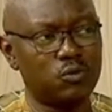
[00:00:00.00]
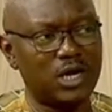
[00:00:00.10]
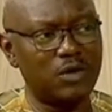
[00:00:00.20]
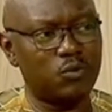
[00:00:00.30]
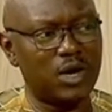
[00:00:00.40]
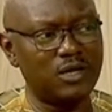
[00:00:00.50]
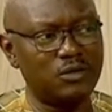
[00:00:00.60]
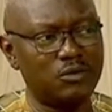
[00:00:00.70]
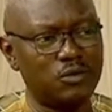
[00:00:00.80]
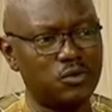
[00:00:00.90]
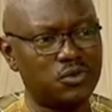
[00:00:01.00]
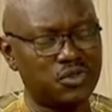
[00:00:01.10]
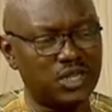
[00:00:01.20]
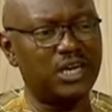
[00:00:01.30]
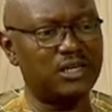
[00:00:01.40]
Why do you
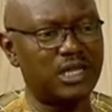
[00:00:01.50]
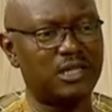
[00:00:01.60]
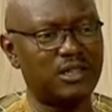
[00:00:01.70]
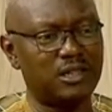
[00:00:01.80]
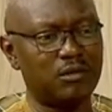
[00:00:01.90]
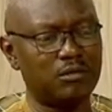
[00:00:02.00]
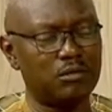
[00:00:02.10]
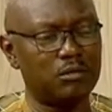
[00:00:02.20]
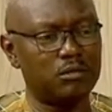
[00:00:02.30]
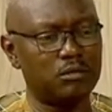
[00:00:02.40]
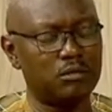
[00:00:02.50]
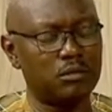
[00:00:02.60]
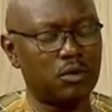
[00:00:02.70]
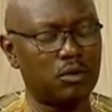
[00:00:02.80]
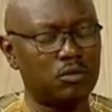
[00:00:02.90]
think that?
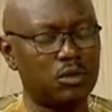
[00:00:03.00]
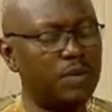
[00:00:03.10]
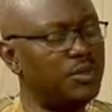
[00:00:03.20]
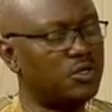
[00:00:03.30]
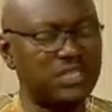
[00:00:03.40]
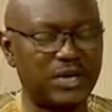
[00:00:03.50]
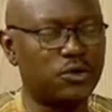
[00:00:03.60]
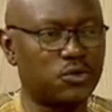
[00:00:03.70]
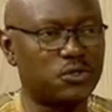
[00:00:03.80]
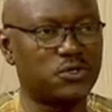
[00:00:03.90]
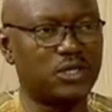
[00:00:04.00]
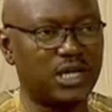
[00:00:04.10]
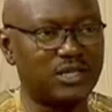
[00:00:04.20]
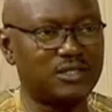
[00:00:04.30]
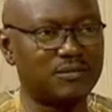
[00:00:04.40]
Oh, let me just hear your thoughts on that.